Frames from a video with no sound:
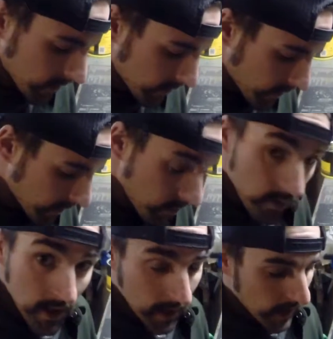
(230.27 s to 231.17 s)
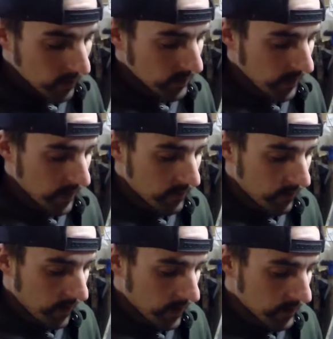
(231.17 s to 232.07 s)
So I do the outside
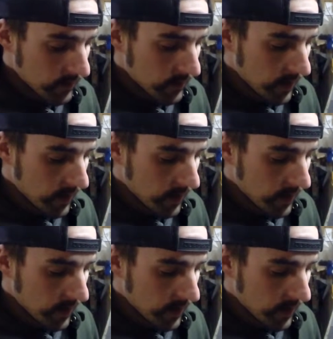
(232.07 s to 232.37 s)
first,